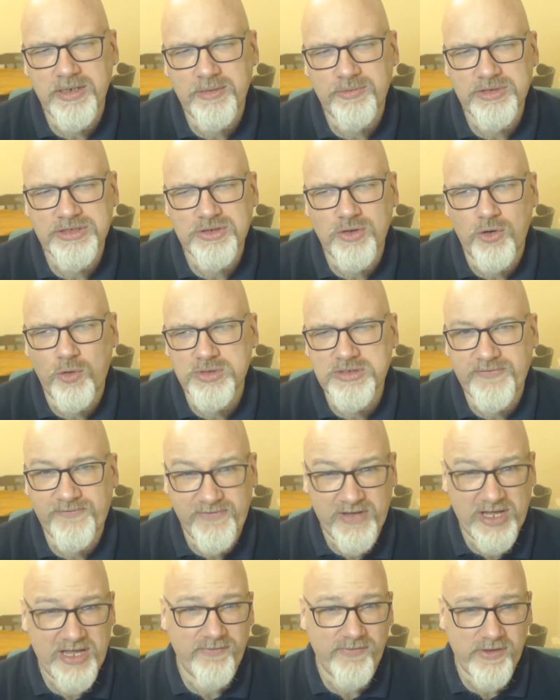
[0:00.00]
It was always a
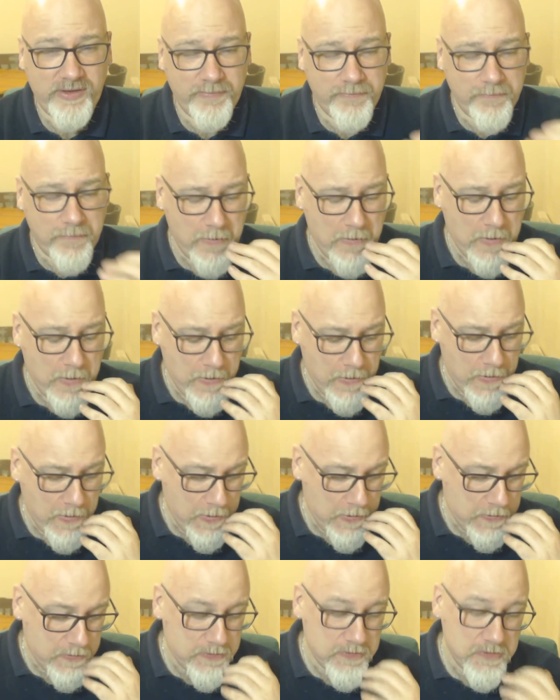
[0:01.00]
favourite.
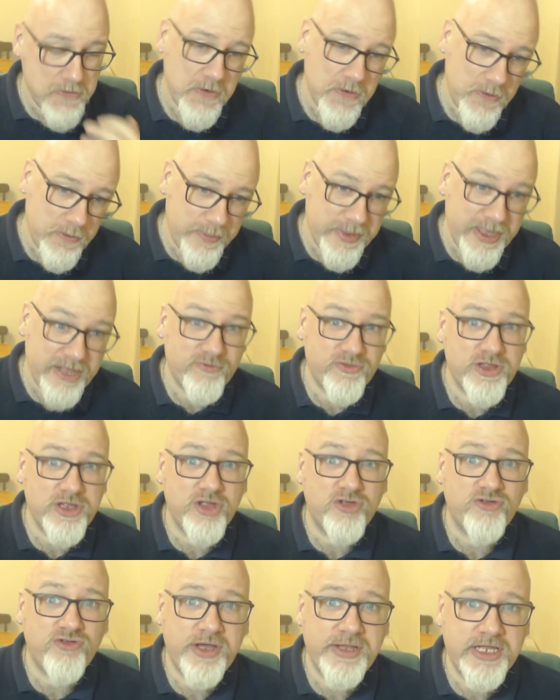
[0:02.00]
So, it'll be
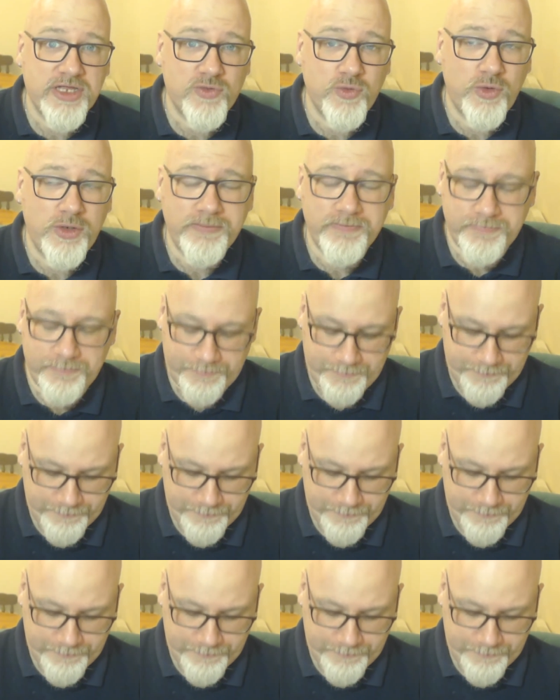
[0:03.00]
interesting to try this one.